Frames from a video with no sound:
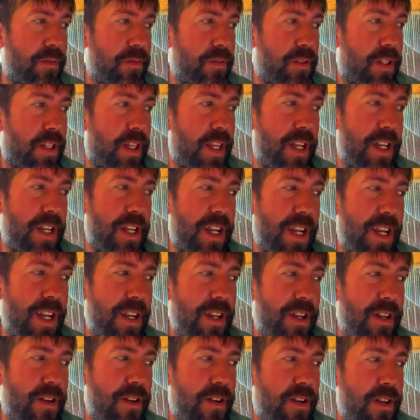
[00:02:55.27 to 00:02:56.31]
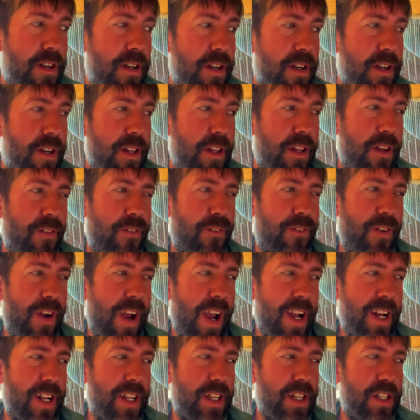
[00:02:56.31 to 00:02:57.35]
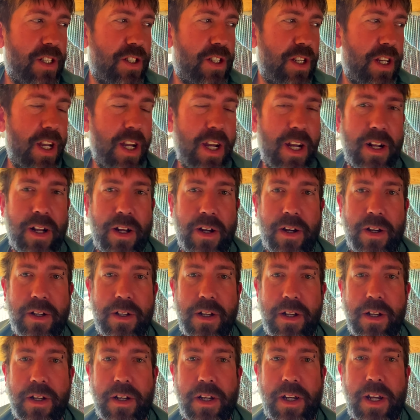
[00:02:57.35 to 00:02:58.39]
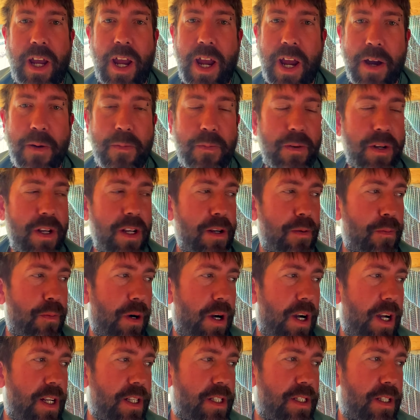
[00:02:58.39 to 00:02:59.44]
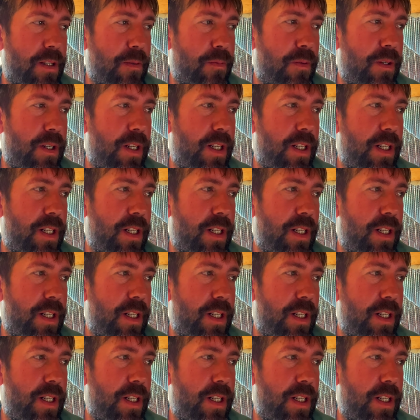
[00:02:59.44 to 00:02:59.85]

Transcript: Thinking the fact that she had a camp nearby somewhere